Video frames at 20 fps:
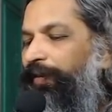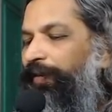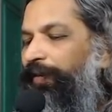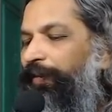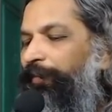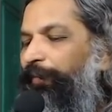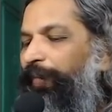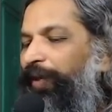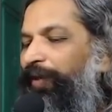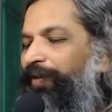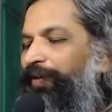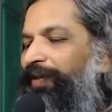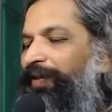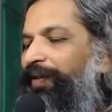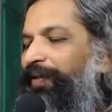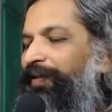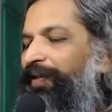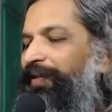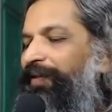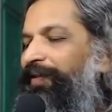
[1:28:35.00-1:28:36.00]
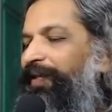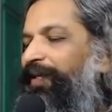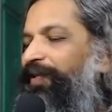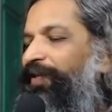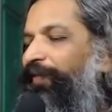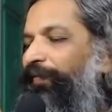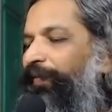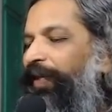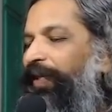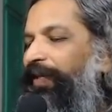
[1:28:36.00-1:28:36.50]
Because it is in such a
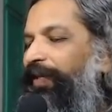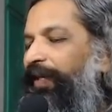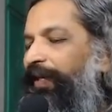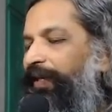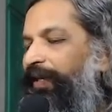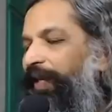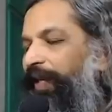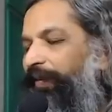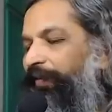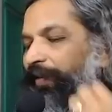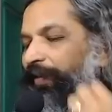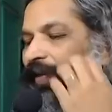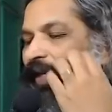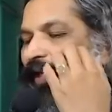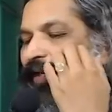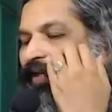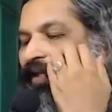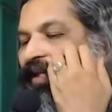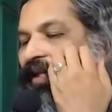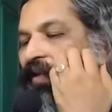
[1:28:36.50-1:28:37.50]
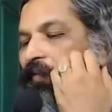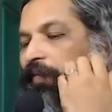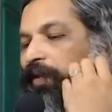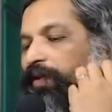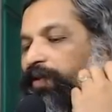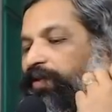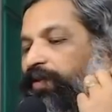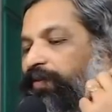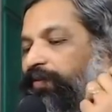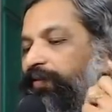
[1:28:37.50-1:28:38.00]
field that lightning
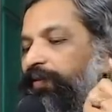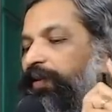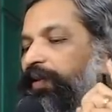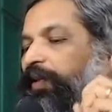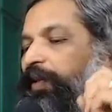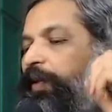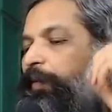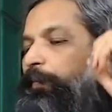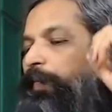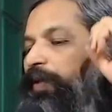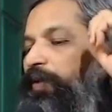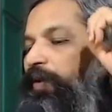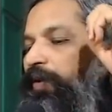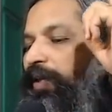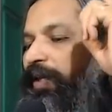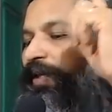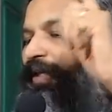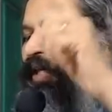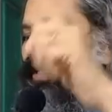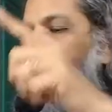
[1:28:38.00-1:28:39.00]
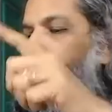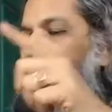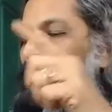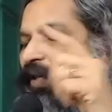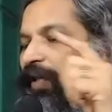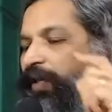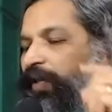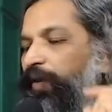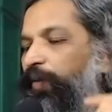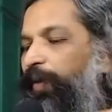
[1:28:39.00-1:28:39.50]
emerges. But a deeper
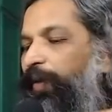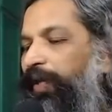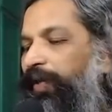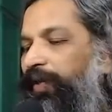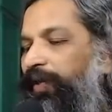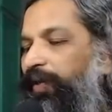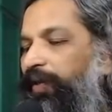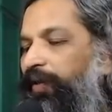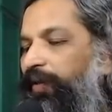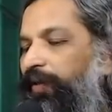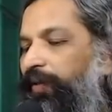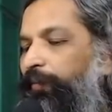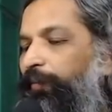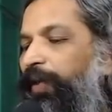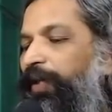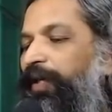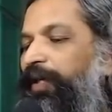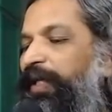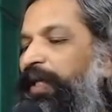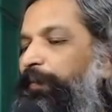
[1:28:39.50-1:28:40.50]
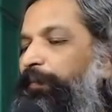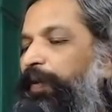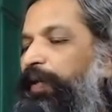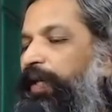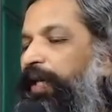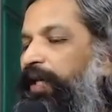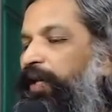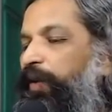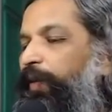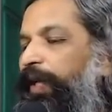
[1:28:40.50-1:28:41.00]
inquiry
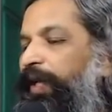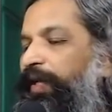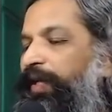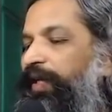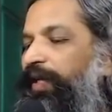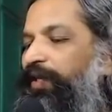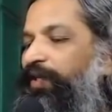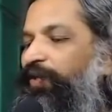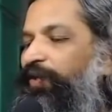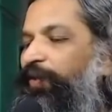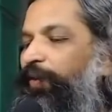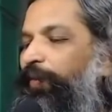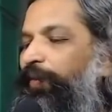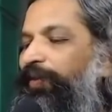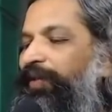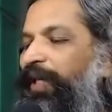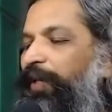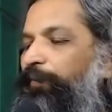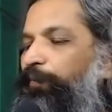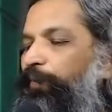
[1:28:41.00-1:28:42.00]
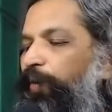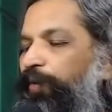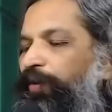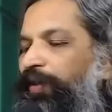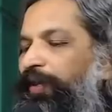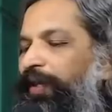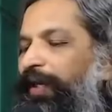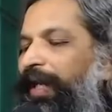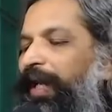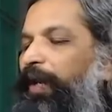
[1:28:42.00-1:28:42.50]
has shown that both
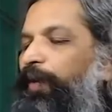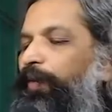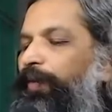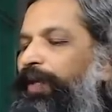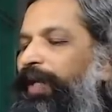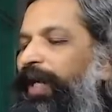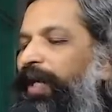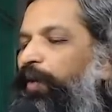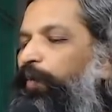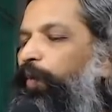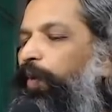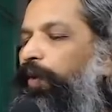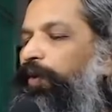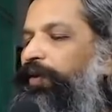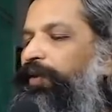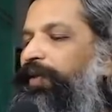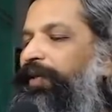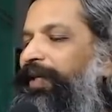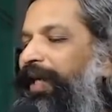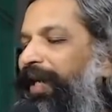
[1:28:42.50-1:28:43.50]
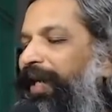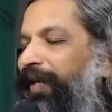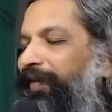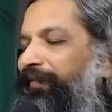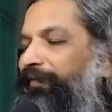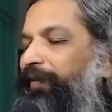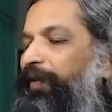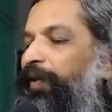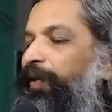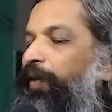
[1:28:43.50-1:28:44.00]
cloud and water
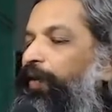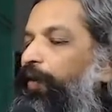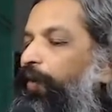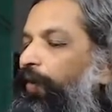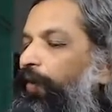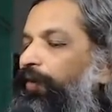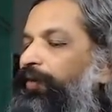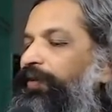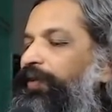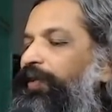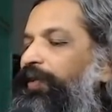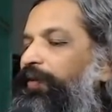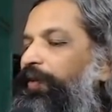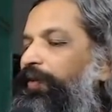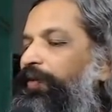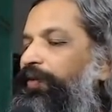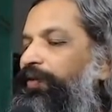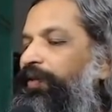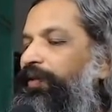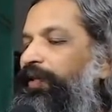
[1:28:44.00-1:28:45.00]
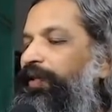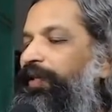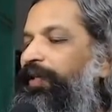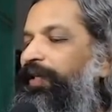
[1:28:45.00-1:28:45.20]
have, on the contrary,